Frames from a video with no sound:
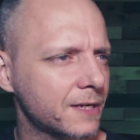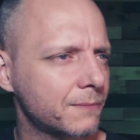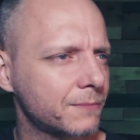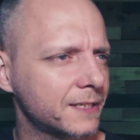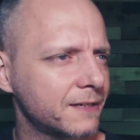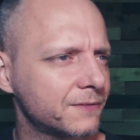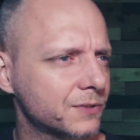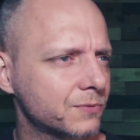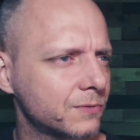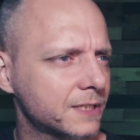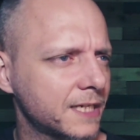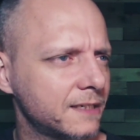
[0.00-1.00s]
I believe is
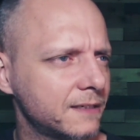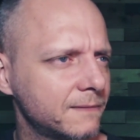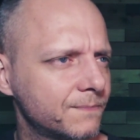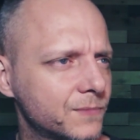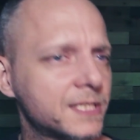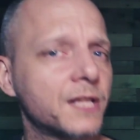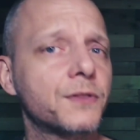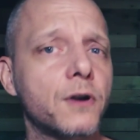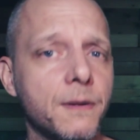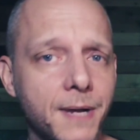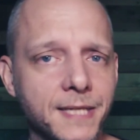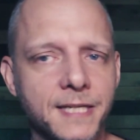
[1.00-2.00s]
what 10:30
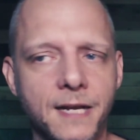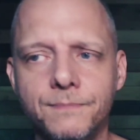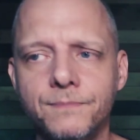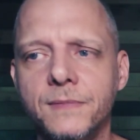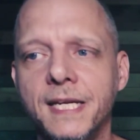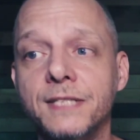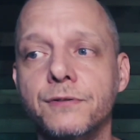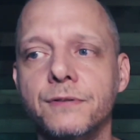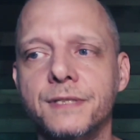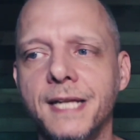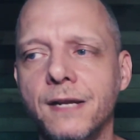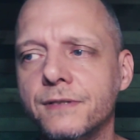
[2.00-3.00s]
my time, Eastern
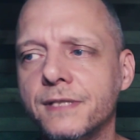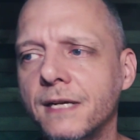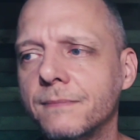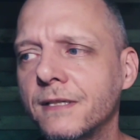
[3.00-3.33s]
Standard Time.